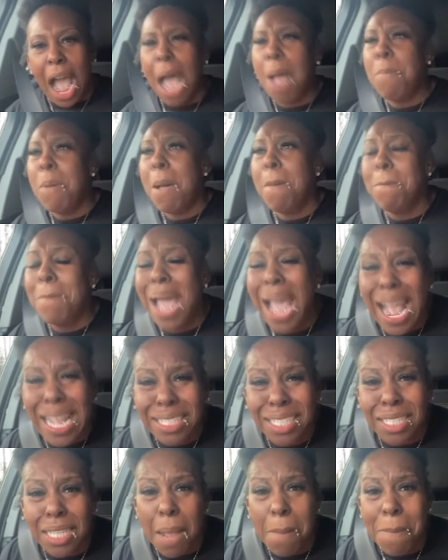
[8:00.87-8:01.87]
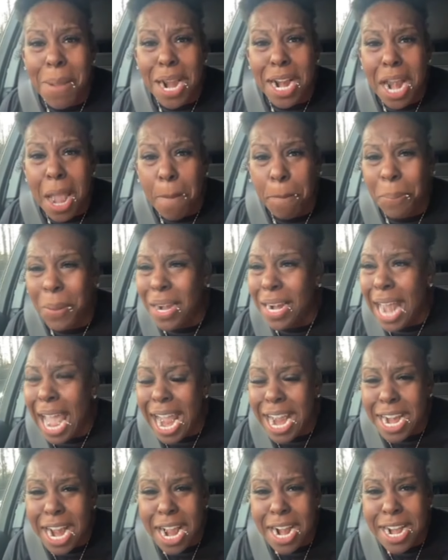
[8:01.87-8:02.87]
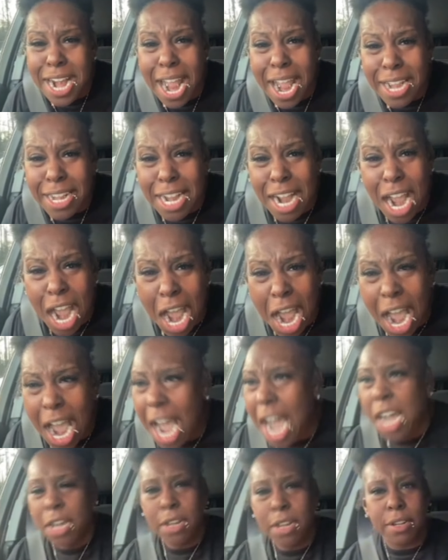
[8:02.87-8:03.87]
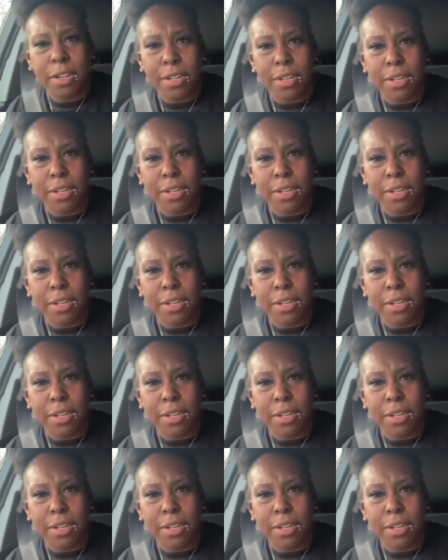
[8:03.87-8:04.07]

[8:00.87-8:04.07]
I'm a master manipulator, nigga.